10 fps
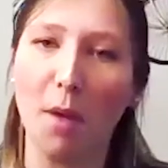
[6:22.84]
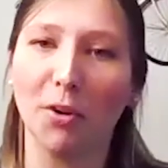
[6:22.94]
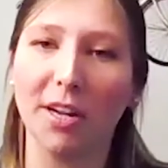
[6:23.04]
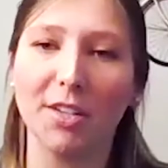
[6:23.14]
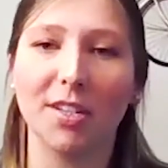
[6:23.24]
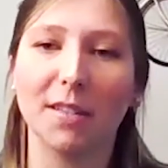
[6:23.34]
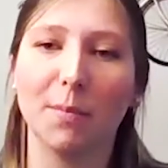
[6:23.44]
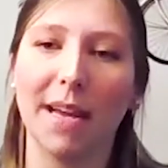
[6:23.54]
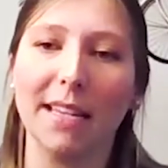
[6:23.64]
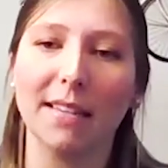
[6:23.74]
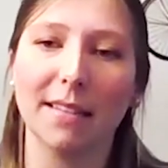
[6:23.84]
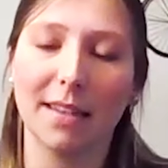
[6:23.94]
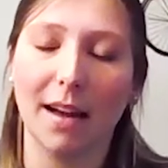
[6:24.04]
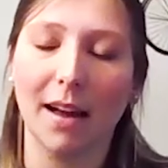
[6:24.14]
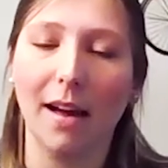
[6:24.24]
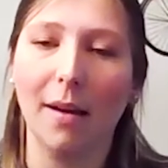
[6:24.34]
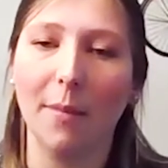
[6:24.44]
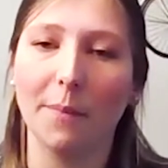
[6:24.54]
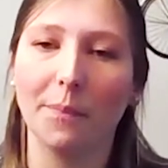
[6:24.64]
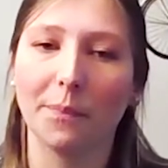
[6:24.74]
operations based
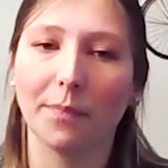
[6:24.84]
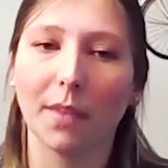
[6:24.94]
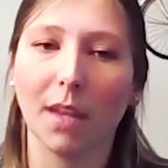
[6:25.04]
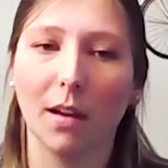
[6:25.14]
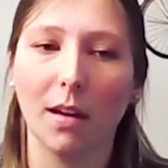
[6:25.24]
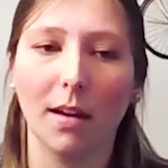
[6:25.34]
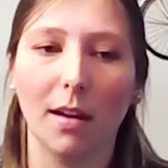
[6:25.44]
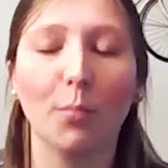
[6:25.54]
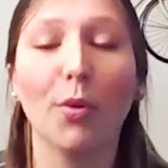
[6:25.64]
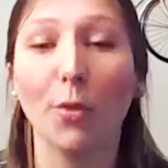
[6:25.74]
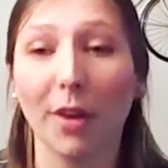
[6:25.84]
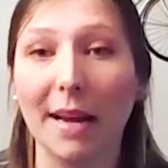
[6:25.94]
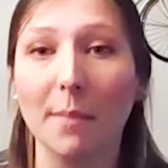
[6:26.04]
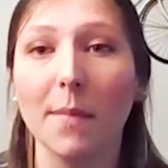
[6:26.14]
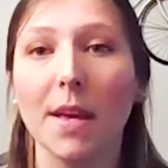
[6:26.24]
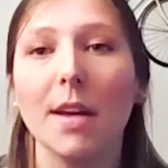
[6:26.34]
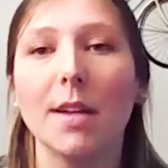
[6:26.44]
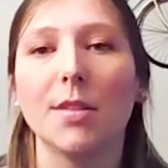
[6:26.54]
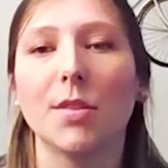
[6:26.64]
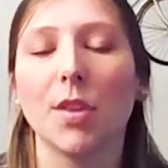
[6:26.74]
um, uh, program.
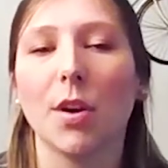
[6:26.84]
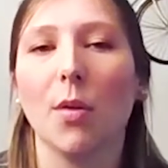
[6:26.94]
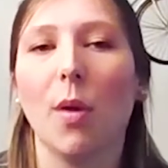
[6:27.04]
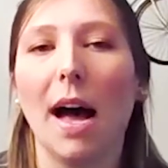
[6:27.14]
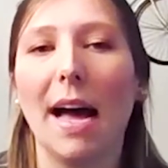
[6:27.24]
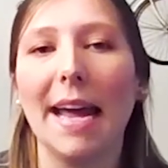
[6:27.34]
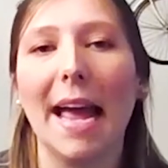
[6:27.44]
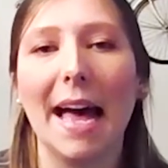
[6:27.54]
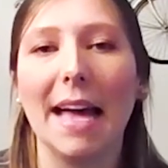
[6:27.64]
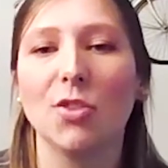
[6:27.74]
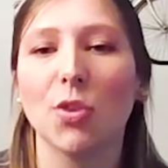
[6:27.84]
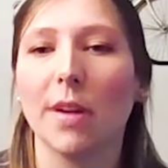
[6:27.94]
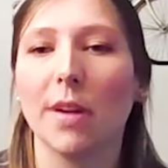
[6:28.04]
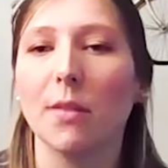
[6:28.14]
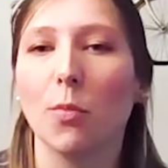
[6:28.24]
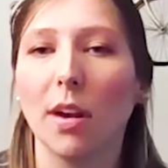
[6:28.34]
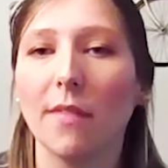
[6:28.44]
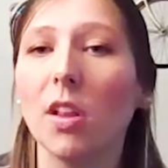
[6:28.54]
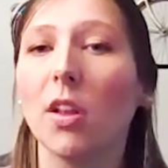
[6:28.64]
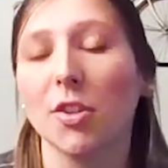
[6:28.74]
So I had joined one
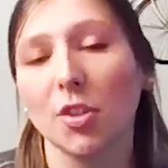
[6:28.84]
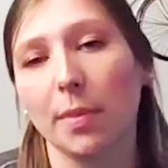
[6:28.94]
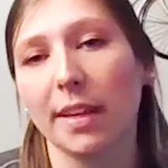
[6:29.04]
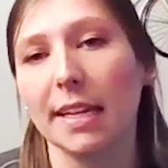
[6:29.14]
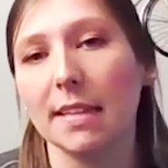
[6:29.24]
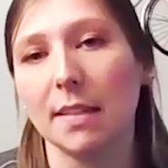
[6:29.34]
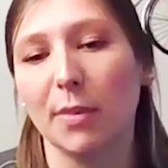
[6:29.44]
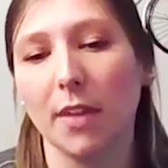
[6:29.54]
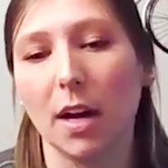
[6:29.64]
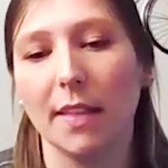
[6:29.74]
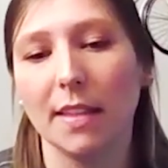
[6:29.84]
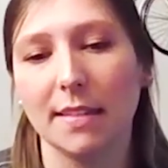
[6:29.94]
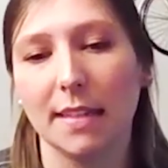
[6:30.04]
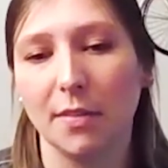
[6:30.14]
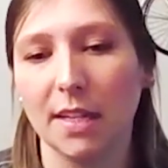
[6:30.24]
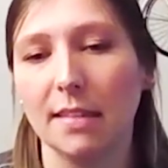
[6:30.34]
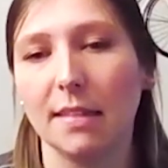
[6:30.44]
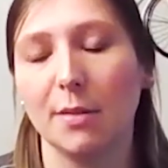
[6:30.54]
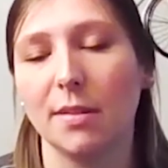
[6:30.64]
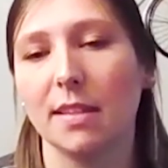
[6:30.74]
of the larger plants that we've got in the
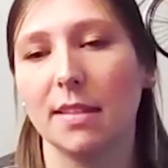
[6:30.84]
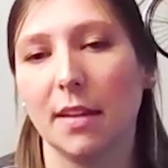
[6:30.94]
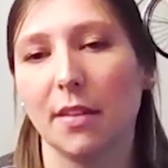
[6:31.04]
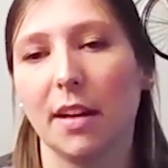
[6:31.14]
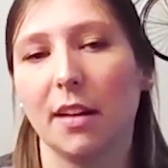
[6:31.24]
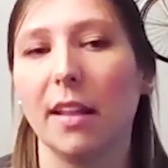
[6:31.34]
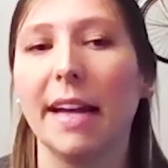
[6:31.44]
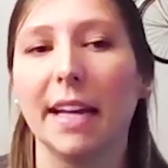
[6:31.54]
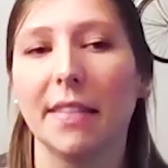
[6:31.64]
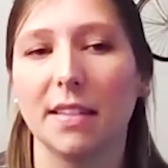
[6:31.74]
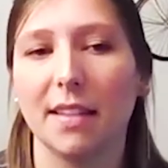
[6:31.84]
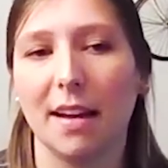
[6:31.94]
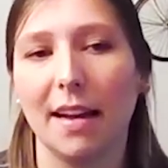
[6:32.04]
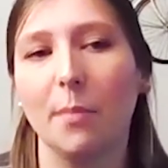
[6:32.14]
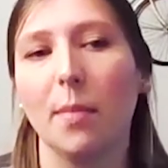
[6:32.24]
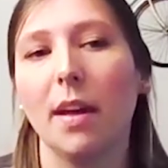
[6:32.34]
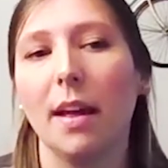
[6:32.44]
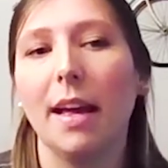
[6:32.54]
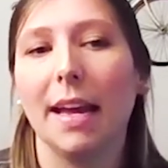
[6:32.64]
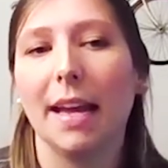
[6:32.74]
Southeast. I was in South Carolina at the time,
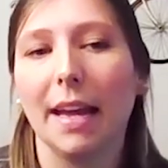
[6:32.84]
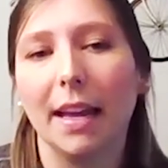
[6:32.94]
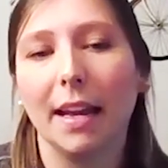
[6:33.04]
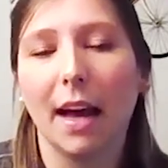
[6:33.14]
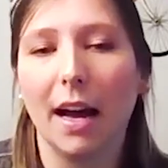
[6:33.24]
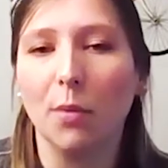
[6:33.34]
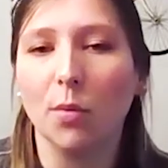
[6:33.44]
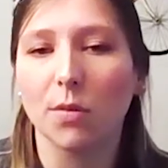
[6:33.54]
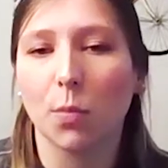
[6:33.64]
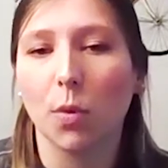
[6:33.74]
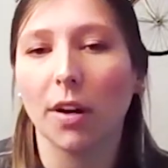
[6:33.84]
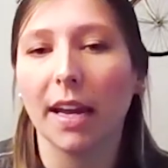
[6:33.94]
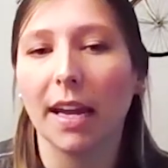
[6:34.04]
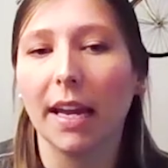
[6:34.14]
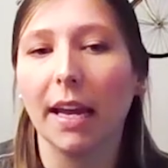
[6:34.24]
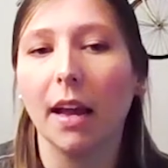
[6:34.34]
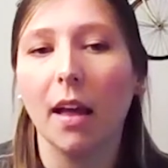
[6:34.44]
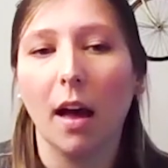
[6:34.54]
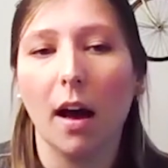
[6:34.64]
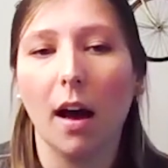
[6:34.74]
and I was working
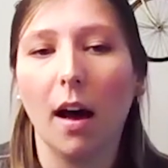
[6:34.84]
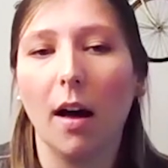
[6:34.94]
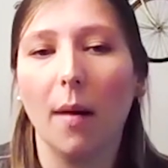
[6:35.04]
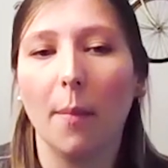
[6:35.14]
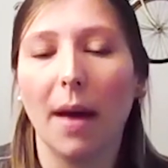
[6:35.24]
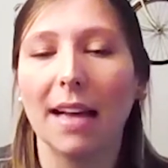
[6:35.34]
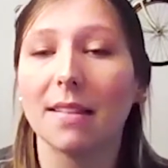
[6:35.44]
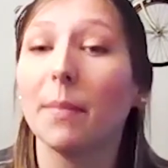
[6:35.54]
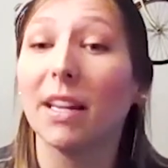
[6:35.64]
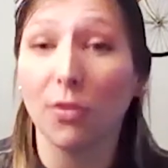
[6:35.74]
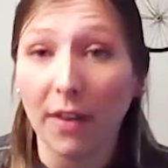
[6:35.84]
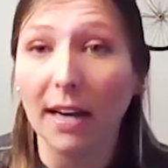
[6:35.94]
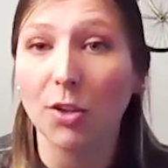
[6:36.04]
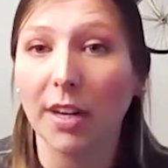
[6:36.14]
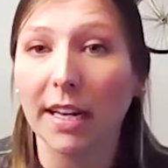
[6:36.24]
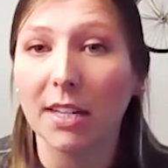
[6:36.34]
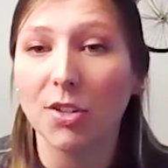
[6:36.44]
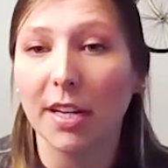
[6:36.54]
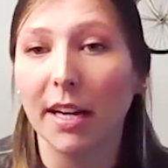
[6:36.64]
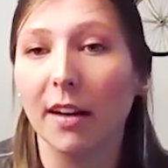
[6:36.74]
um, as a manufacturing
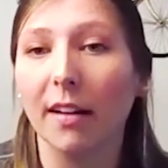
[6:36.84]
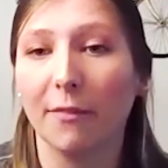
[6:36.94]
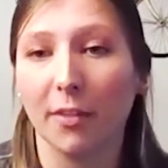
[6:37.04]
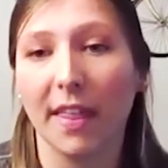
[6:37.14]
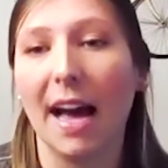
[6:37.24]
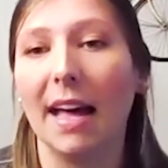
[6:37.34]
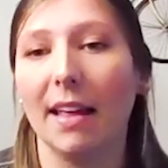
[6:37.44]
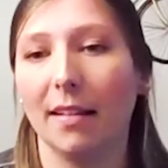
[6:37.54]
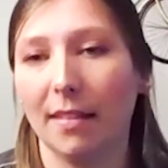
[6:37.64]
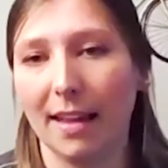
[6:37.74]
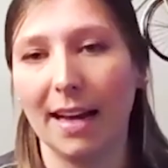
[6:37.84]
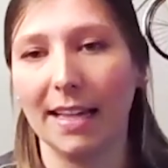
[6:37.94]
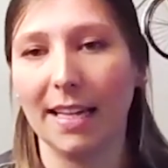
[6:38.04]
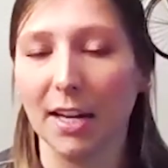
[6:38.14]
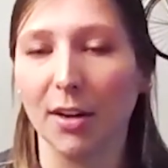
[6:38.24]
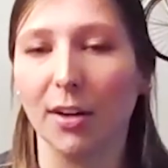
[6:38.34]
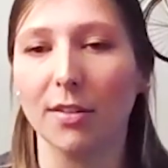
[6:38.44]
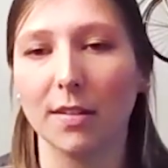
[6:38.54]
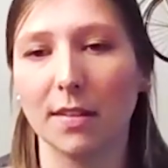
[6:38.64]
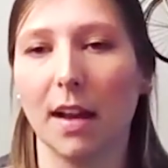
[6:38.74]
engineer for that that
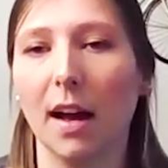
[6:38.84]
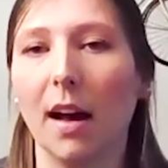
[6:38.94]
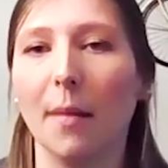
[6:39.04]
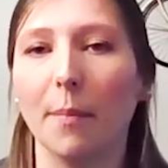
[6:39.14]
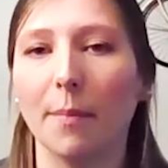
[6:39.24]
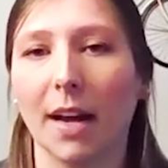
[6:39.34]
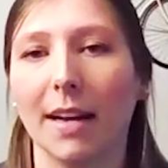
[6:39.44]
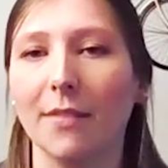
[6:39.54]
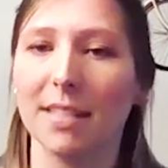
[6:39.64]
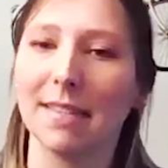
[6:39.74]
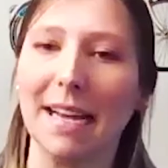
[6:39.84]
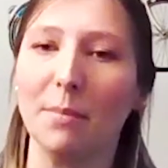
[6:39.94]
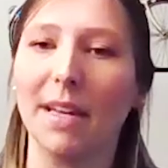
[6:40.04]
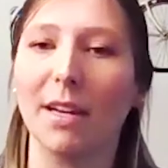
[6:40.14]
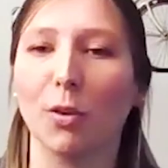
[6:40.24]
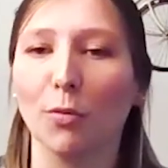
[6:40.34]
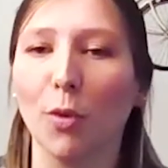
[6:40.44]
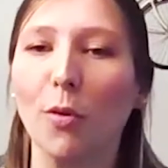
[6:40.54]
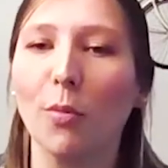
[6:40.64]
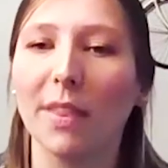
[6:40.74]
year's um, kind of assignment or
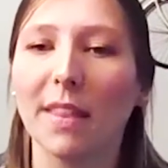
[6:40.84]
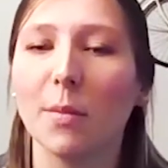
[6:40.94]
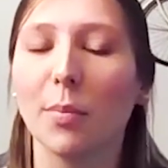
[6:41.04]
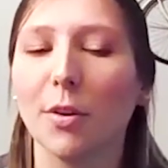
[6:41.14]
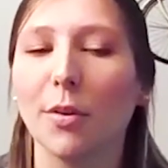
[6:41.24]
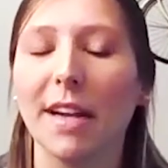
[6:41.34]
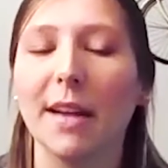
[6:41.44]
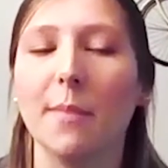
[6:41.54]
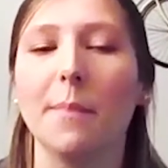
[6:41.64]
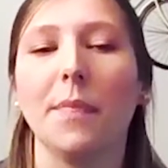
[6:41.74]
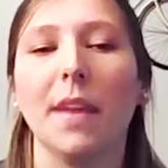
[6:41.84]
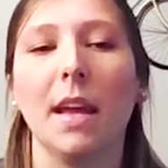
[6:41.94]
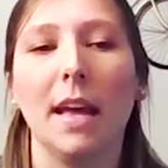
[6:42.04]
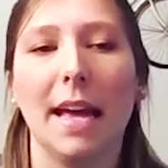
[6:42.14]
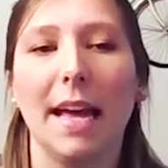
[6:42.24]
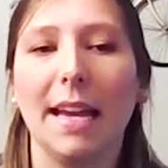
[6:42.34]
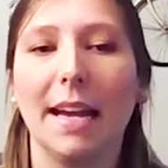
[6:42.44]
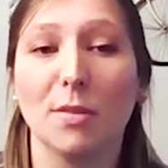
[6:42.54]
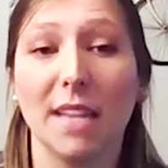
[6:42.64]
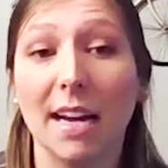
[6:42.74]
role within the program. And
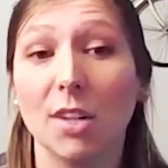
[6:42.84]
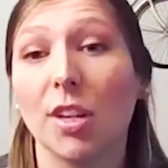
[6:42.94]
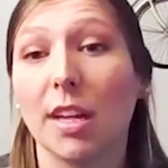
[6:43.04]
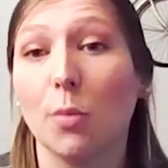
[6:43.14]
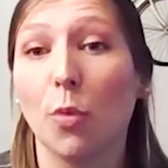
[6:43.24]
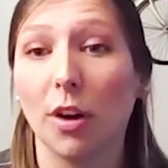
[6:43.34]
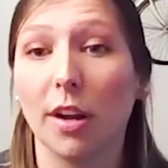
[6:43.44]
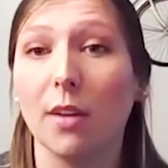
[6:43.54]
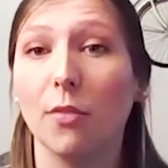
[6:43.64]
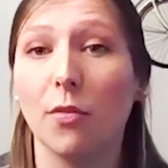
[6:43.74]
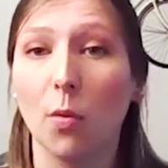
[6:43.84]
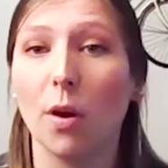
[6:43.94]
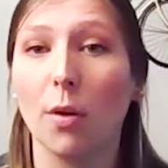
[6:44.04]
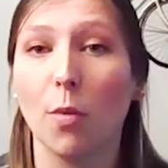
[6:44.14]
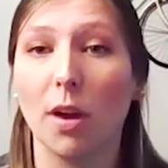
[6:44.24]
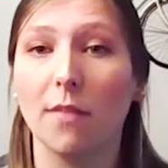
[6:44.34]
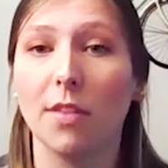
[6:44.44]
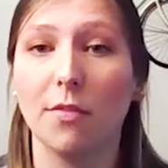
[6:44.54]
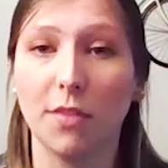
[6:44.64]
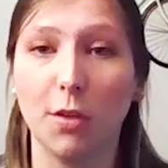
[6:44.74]
mm-hmm. I was actually working for one of
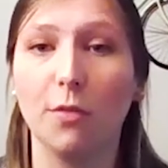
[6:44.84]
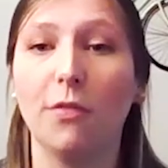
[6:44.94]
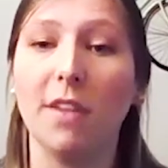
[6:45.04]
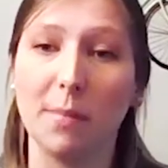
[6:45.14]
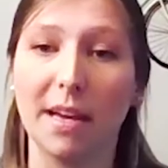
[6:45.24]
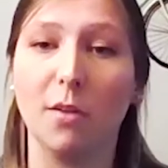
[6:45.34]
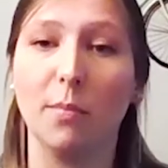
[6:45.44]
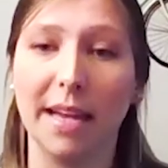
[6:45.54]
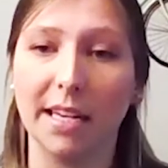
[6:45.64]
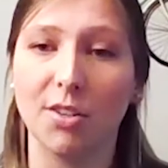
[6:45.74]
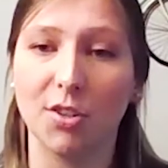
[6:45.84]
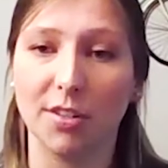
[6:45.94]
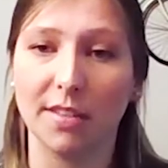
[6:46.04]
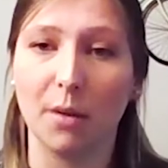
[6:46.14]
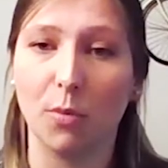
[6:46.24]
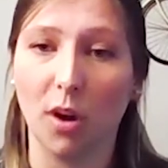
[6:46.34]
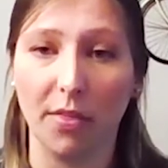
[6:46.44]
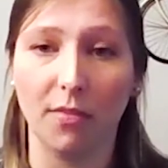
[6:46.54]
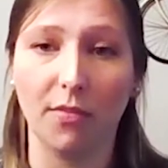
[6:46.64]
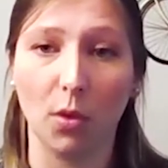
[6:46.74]
the few female managers that were
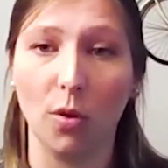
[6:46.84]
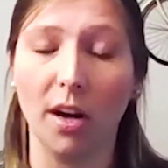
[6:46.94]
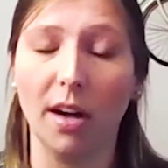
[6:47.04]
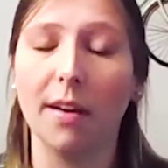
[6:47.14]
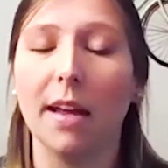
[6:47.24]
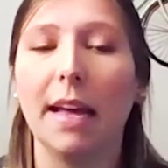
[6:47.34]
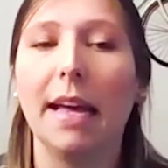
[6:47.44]
on the floor,